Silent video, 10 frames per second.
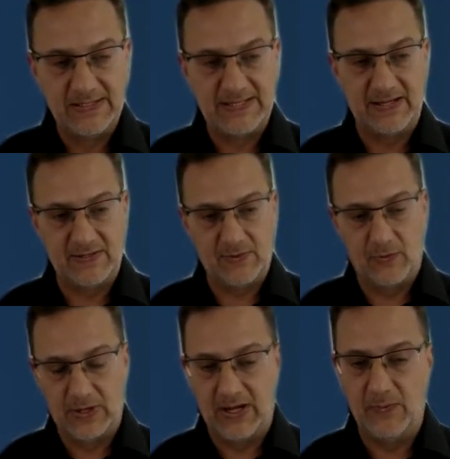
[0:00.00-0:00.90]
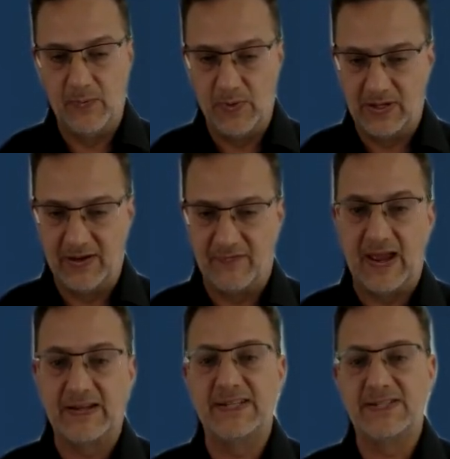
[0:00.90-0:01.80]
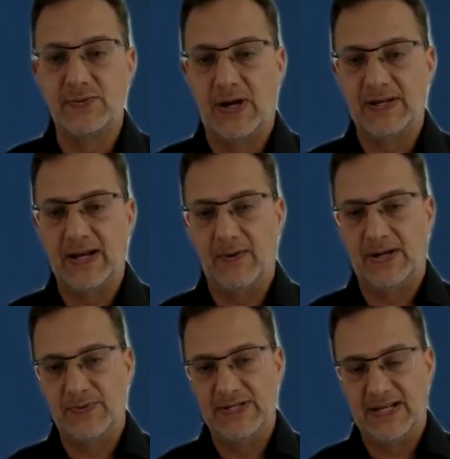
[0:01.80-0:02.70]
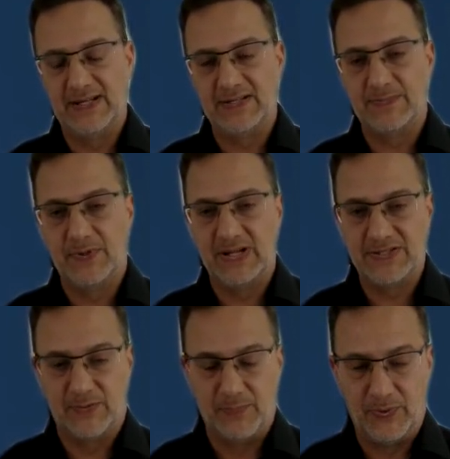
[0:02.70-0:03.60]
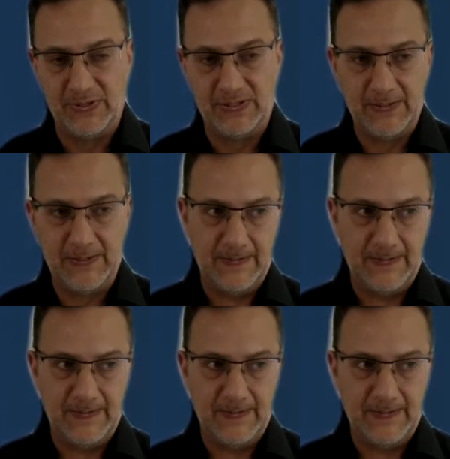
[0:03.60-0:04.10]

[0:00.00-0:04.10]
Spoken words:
said, okay, we will give access to our direct resellers, but at some point